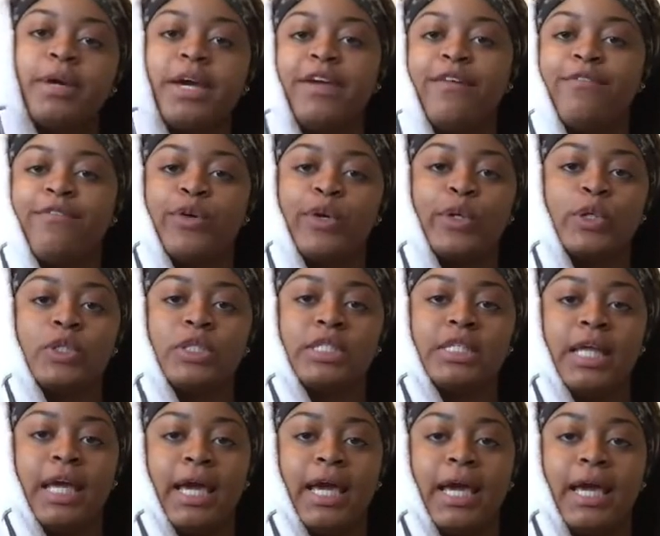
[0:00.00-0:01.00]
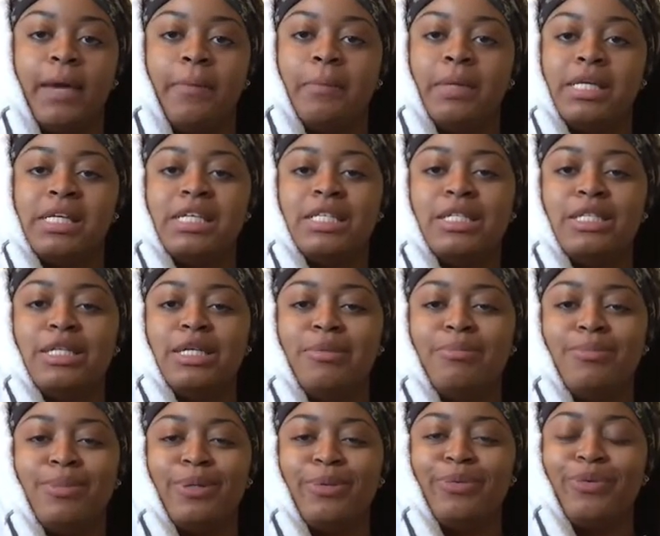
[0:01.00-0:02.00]
my first name. Isn't
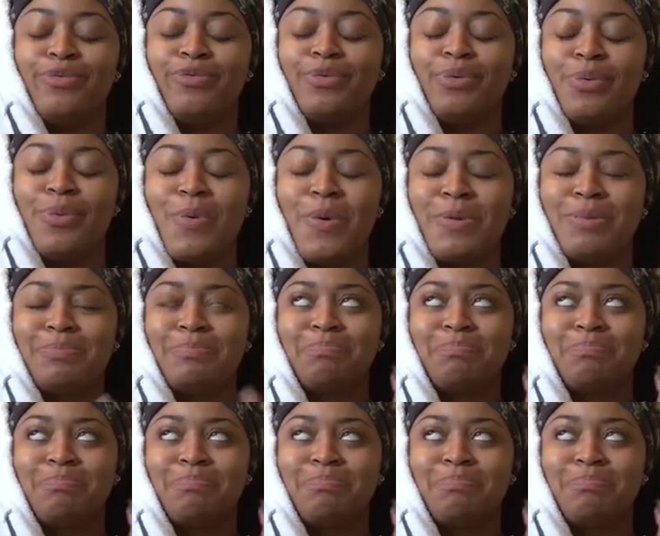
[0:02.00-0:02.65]
it beautiful?